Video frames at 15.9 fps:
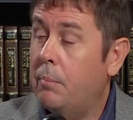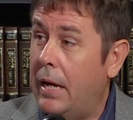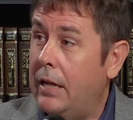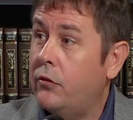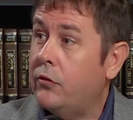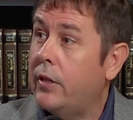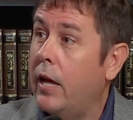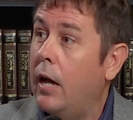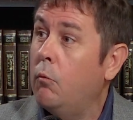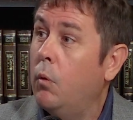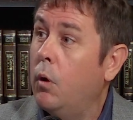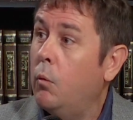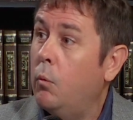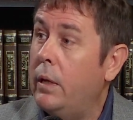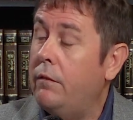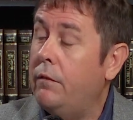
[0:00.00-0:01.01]
based on
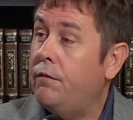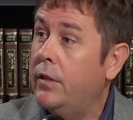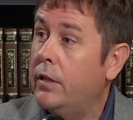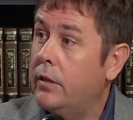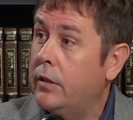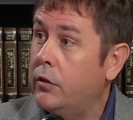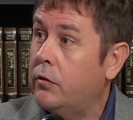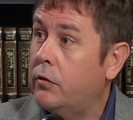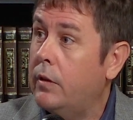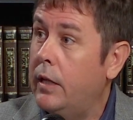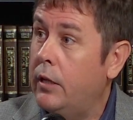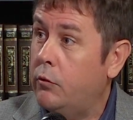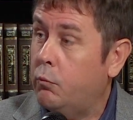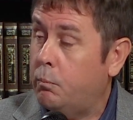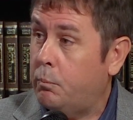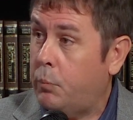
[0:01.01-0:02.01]
what we feel is
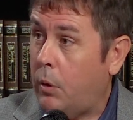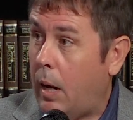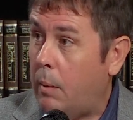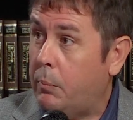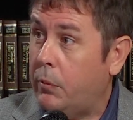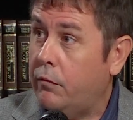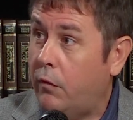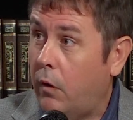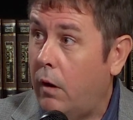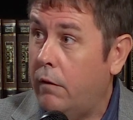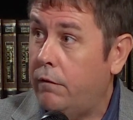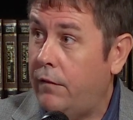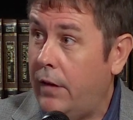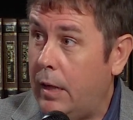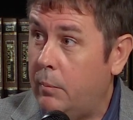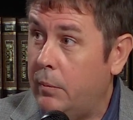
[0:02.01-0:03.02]
proper for our
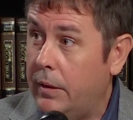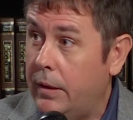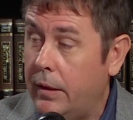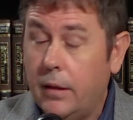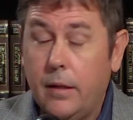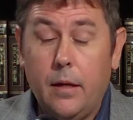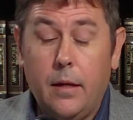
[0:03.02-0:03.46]
family.